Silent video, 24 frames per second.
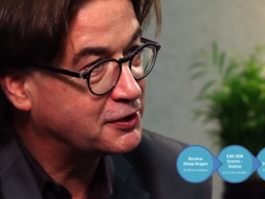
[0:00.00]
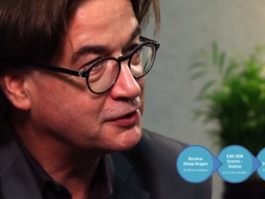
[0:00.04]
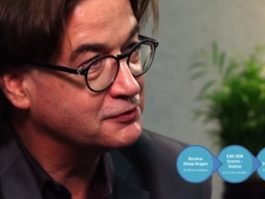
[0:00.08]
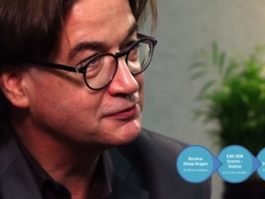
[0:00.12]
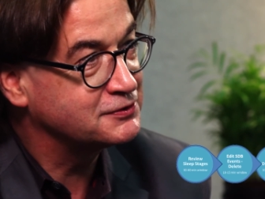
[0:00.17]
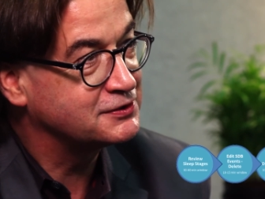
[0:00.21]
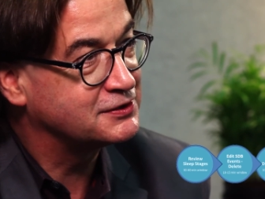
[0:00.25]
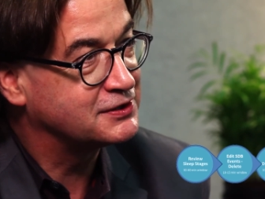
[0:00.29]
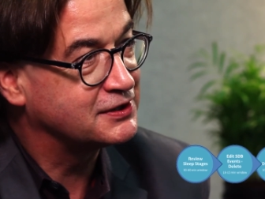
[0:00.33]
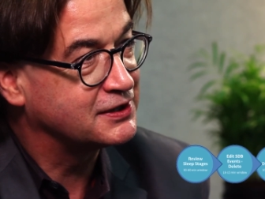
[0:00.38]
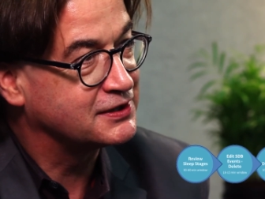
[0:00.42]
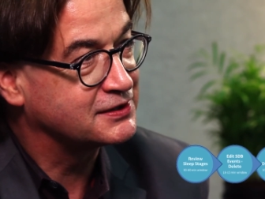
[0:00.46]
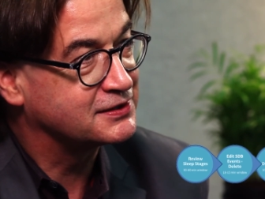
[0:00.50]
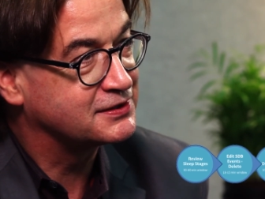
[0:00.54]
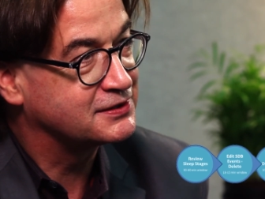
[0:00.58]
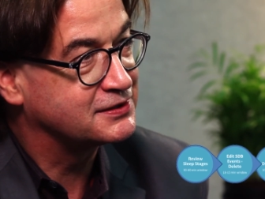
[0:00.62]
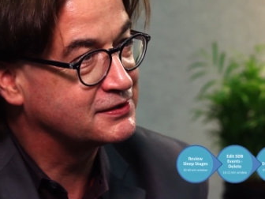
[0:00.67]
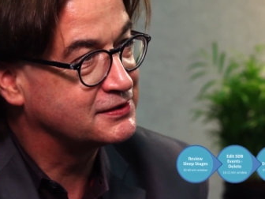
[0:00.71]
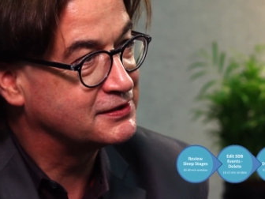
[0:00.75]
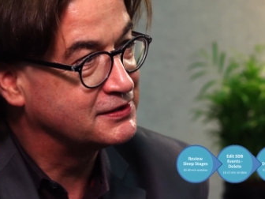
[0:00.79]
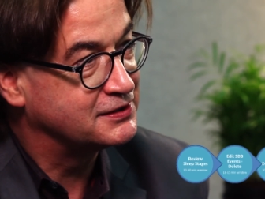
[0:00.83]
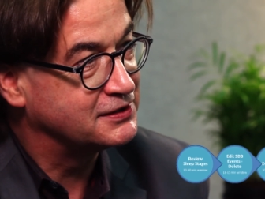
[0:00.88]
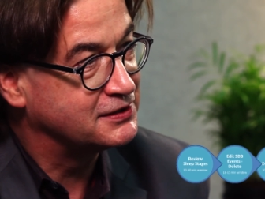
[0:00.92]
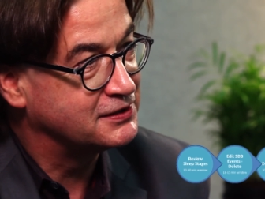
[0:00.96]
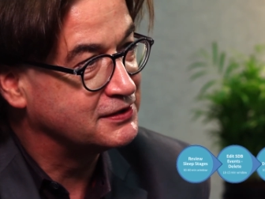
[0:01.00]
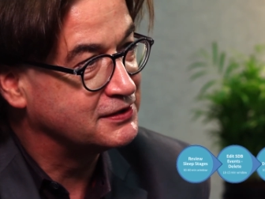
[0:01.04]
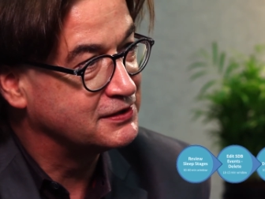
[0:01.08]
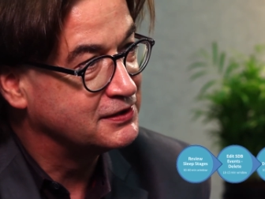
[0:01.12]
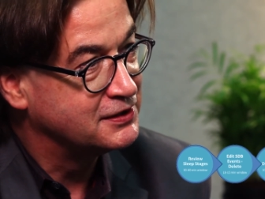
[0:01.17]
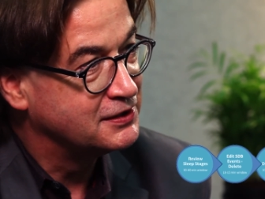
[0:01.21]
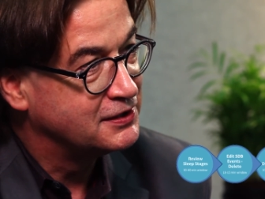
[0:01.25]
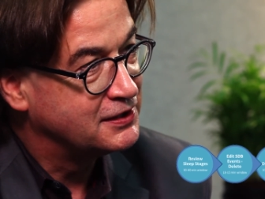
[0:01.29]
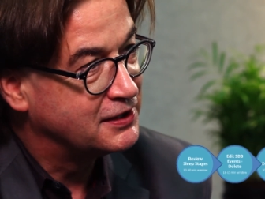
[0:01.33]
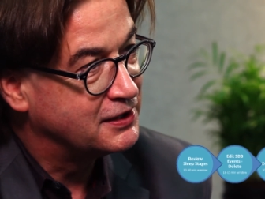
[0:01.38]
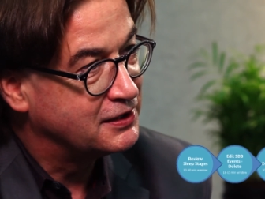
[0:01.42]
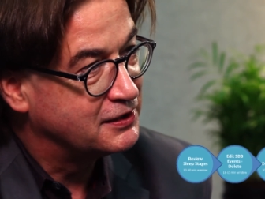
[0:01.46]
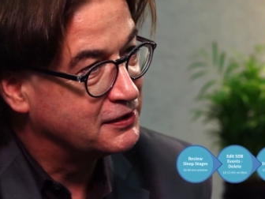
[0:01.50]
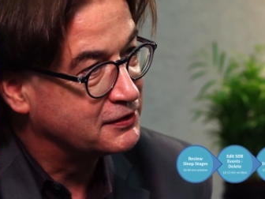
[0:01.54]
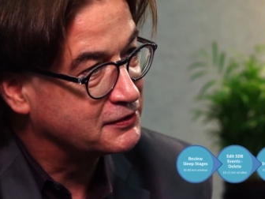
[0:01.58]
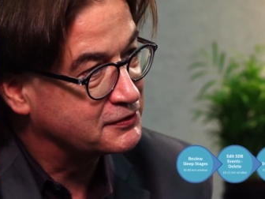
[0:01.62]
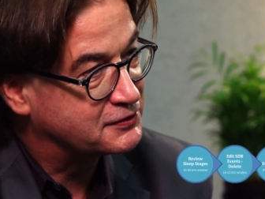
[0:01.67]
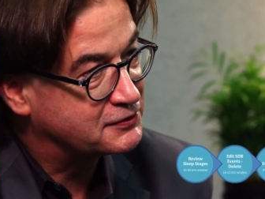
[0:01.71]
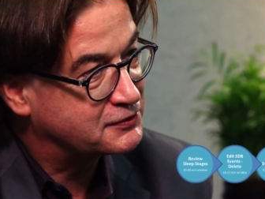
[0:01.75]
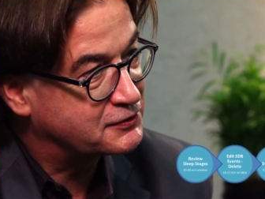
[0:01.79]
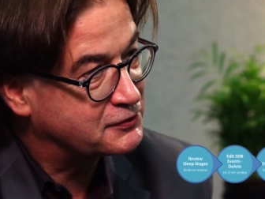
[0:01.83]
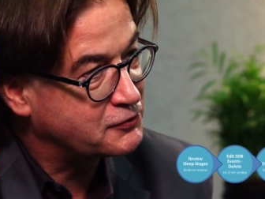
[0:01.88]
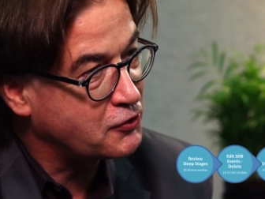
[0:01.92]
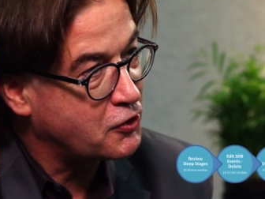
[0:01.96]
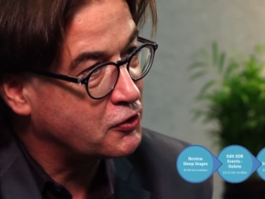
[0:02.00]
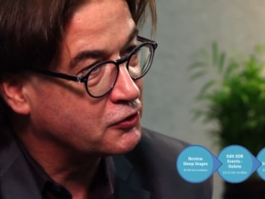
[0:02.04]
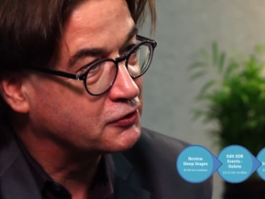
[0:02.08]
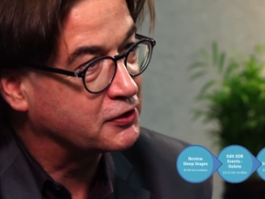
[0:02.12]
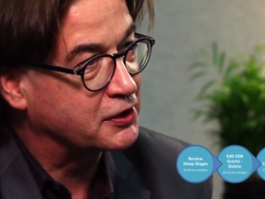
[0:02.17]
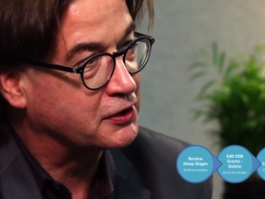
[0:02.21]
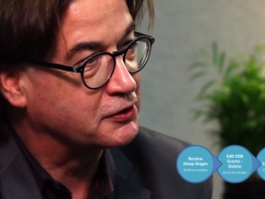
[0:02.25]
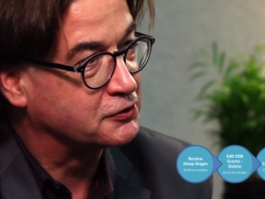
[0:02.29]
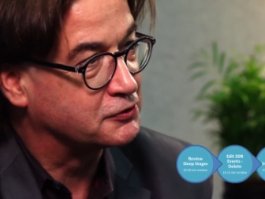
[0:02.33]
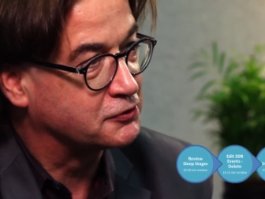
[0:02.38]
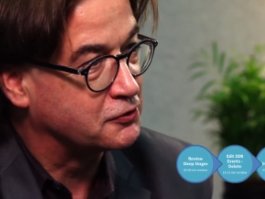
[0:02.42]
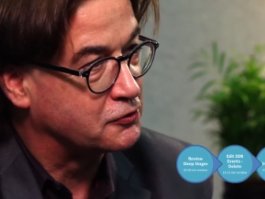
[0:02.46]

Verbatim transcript: process the scoring